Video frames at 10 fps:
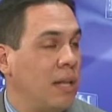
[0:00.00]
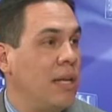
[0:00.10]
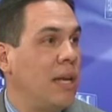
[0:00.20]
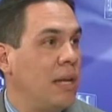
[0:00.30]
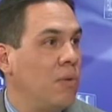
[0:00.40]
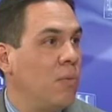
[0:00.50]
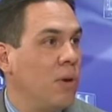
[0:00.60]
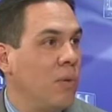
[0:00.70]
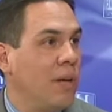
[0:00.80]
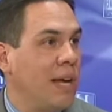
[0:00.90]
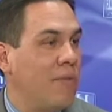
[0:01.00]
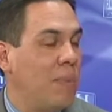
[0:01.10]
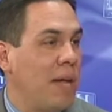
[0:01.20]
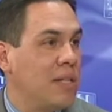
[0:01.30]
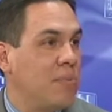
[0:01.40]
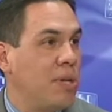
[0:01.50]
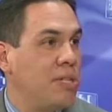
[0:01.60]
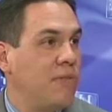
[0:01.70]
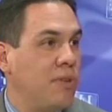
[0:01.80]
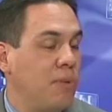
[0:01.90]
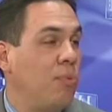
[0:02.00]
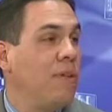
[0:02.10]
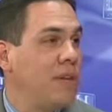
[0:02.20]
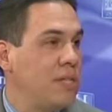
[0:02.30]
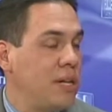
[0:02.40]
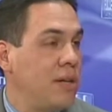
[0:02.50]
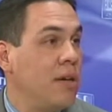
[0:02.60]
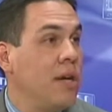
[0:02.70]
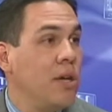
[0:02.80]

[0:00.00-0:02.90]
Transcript: and we're going to have a balanced budget for the previous year.